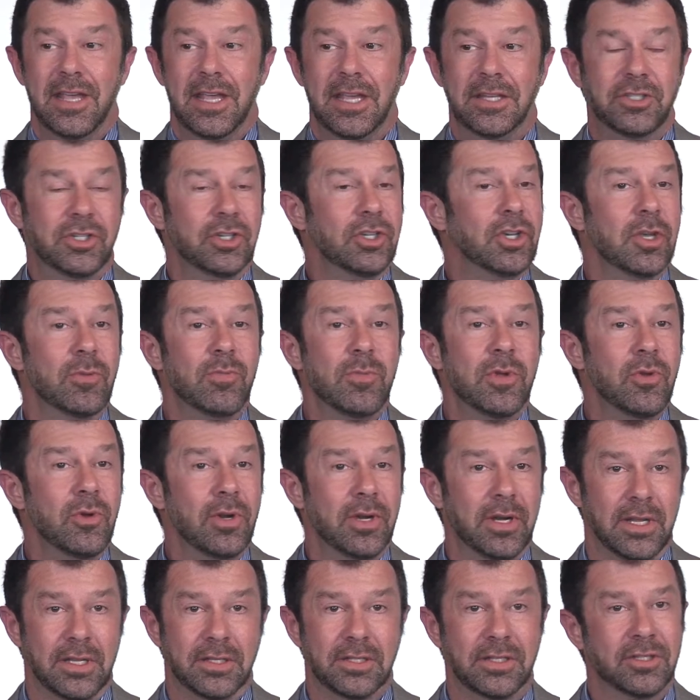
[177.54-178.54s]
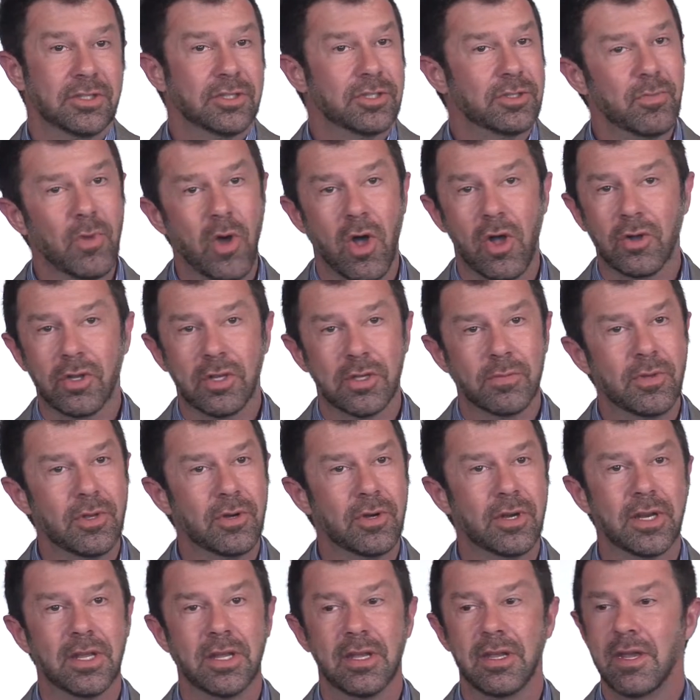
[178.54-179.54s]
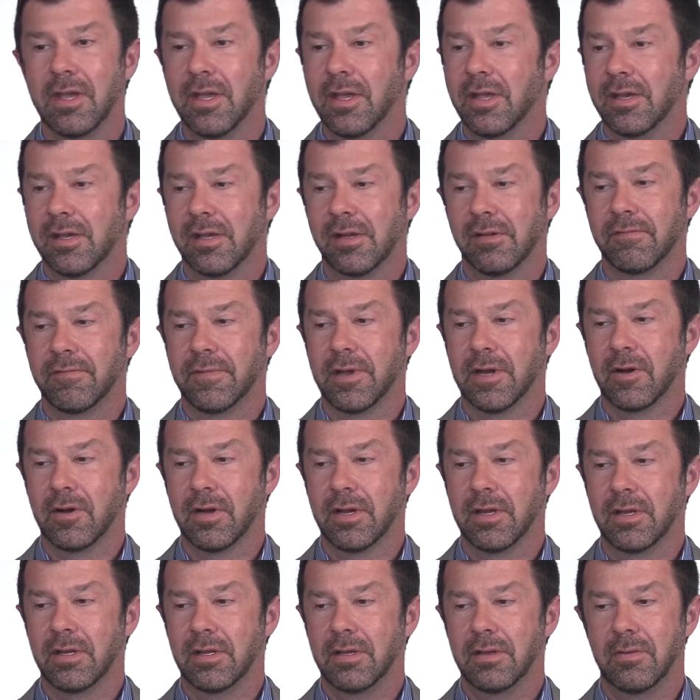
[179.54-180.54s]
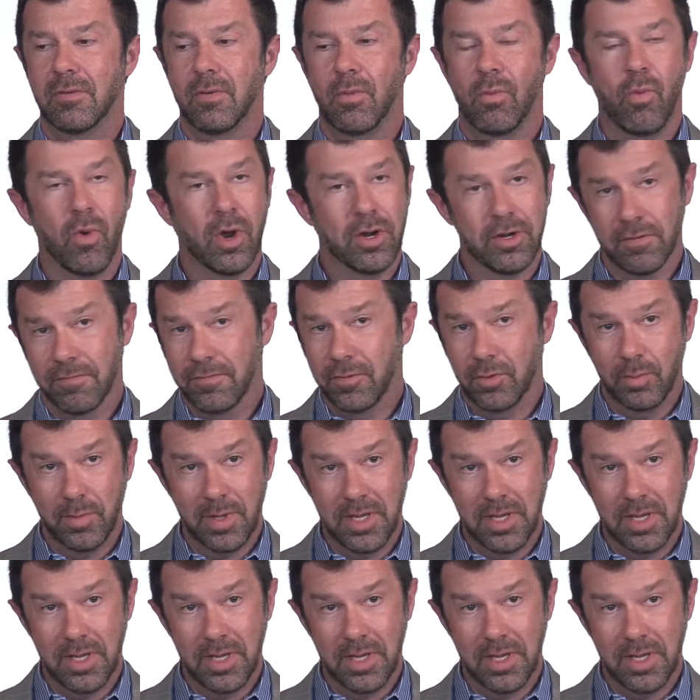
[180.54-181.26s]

it's a community, it's a small community of very wonderful